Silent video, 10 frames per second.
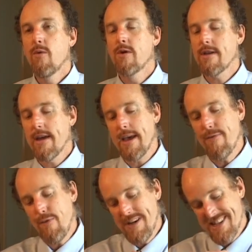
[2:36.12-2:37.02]
where they're like,
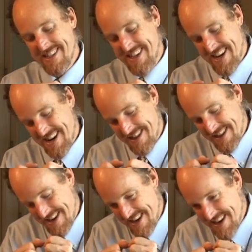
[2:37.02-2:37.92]
if we just get a
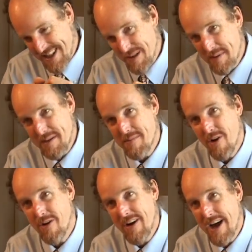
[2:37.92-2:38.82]
little bit
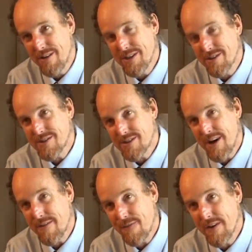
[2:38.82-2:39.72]
more out, you'll
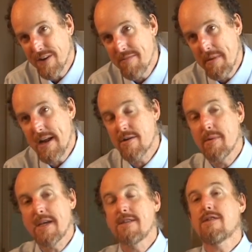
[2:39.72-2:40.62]
start feeling better
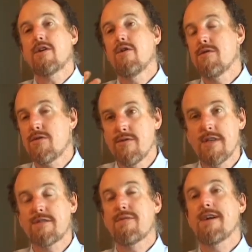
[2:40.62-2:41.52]
because they're going through
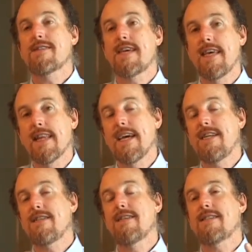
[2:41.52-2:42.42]
these rounds of
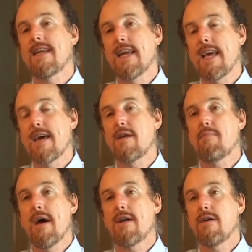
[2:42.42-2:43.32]
chelation. Instead of getting
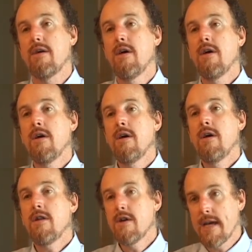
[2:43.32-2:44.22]
better,
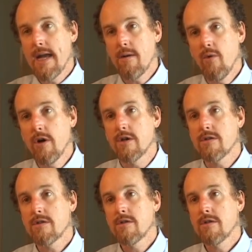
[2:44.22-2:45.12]
they're getting
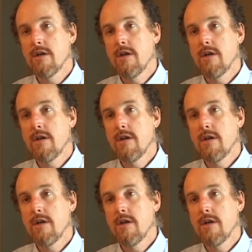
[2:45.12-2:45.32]
worse. Mm-hmm.